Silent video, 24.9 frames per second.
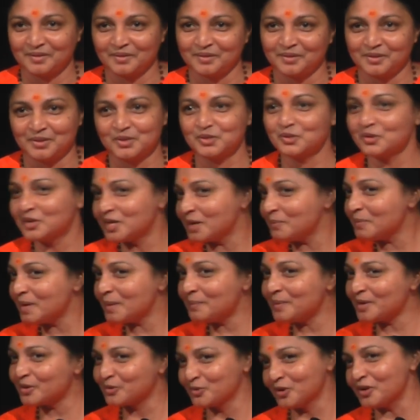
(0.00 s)
sugar may
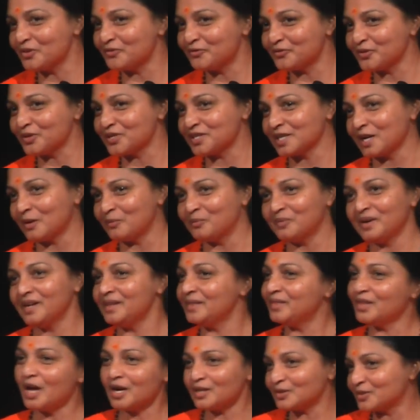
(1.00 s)
be good for
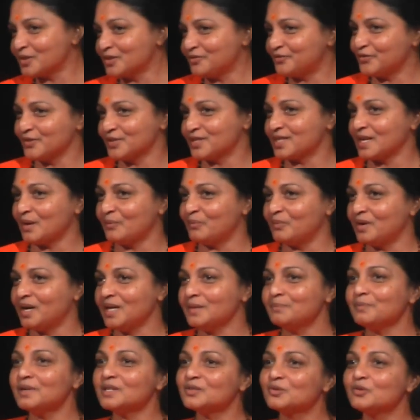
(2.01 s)
someone, not good for
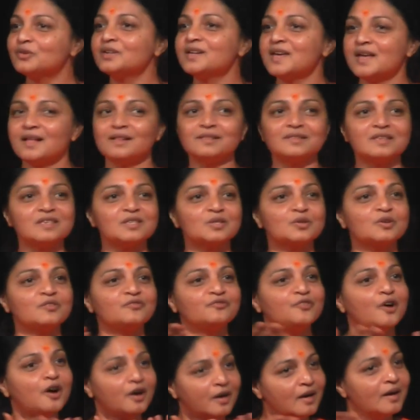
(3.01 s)
someone, but good health is good
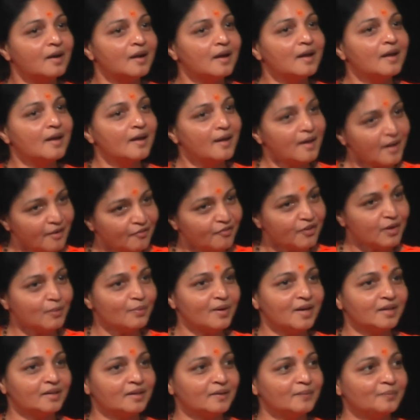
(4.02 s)
for
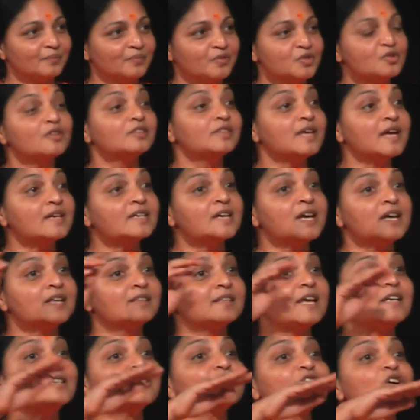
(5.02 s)
everyone. So that,
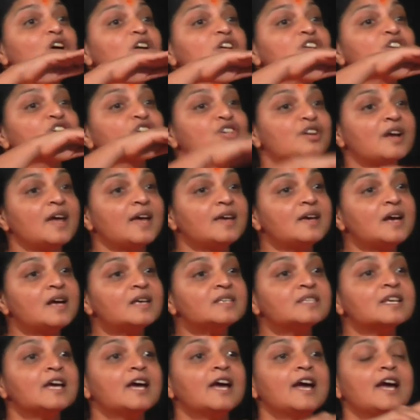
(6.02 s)
that is called
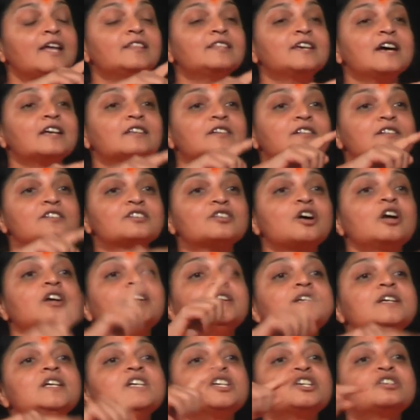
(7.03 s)
Shreyas and the other is called
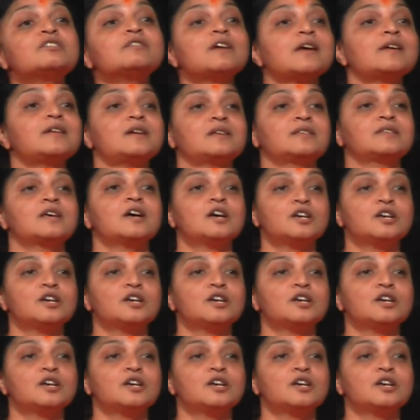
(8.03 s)
Nishreyas.